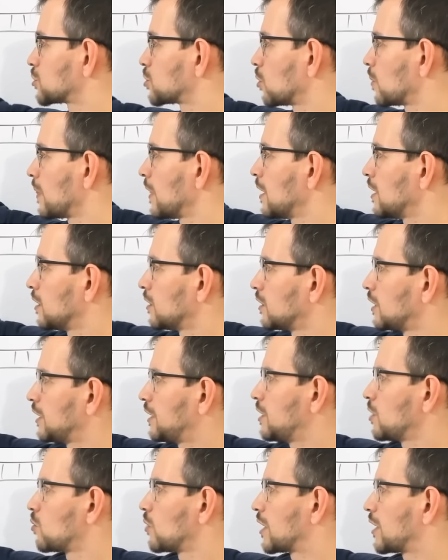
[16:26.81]
So
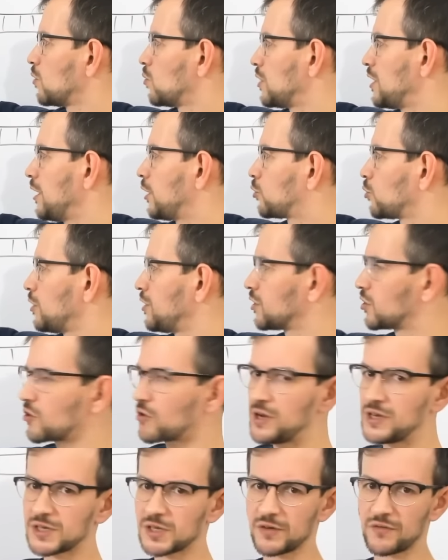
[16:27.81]
here we need to
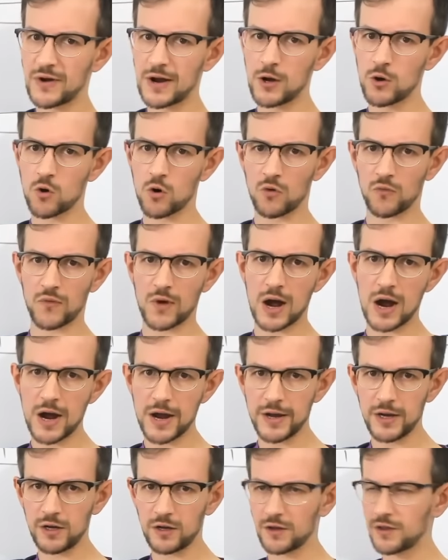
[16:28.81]
increase the value of
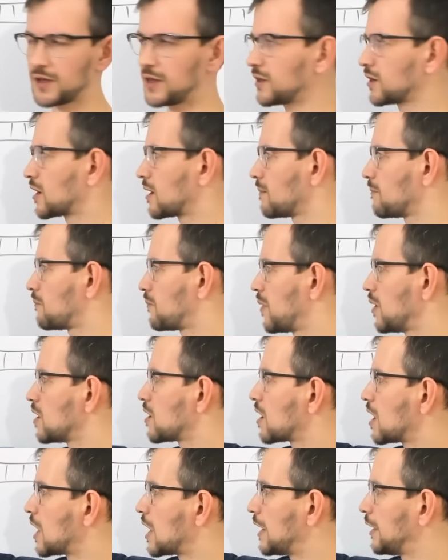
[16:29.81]
I, then
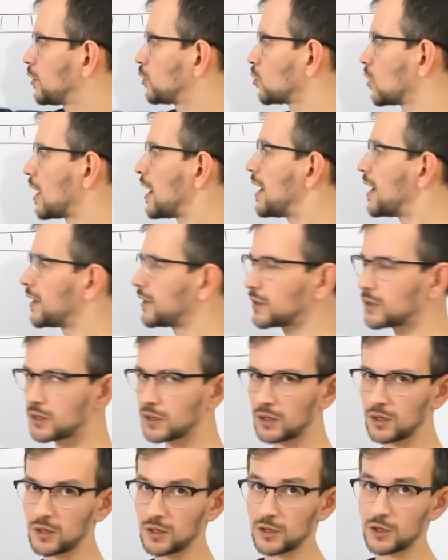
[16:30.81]
compare I to n,
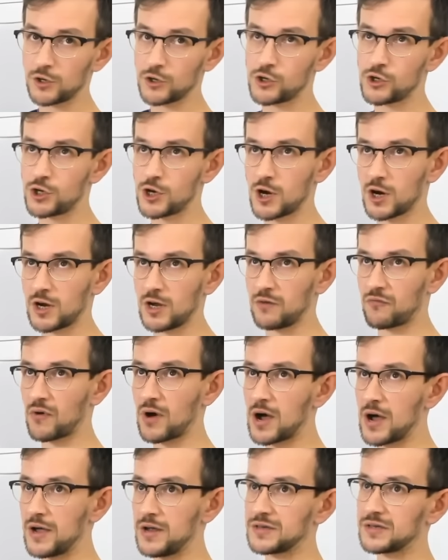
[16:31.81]
check if
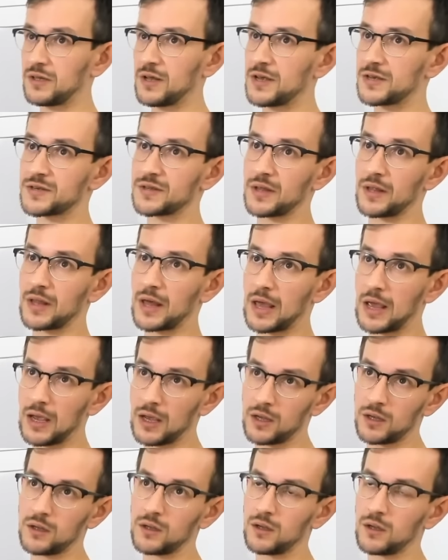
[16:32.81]
I is less than
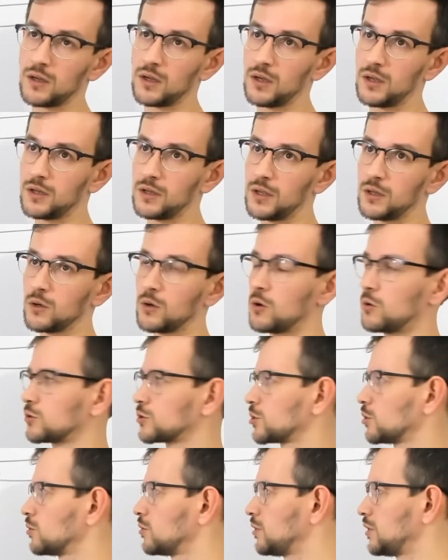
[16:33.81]
n, and then go.
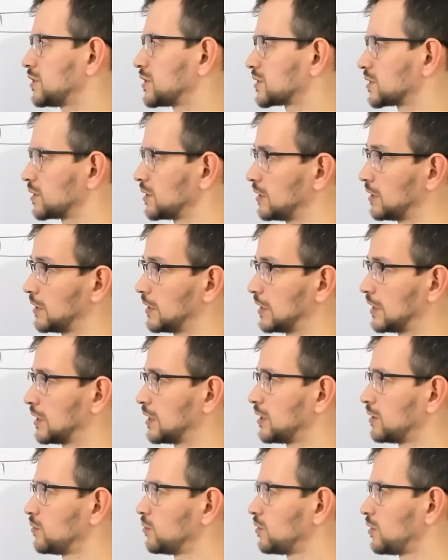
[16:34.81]
So it's,
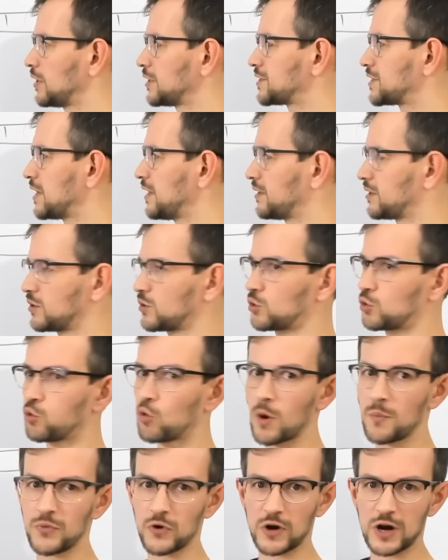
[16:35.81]
let's say,
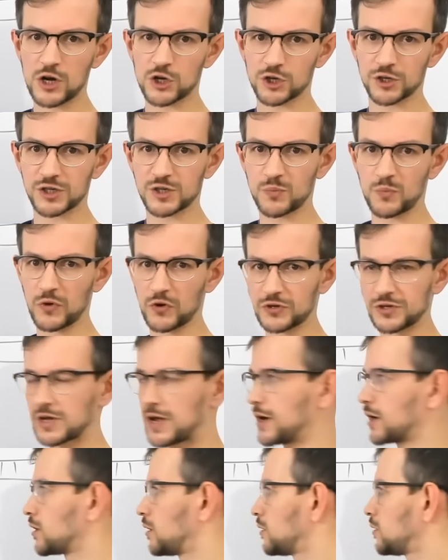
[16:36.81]
2 operations per
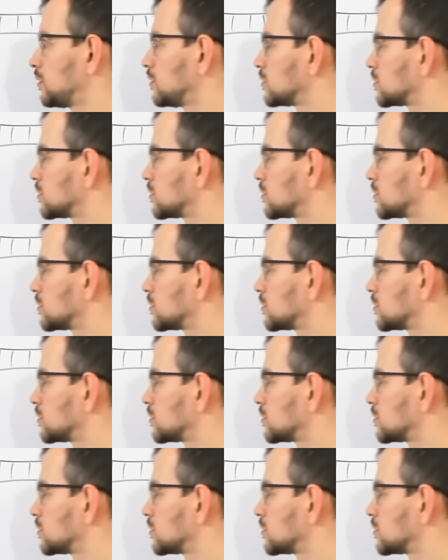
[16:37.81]
cycle.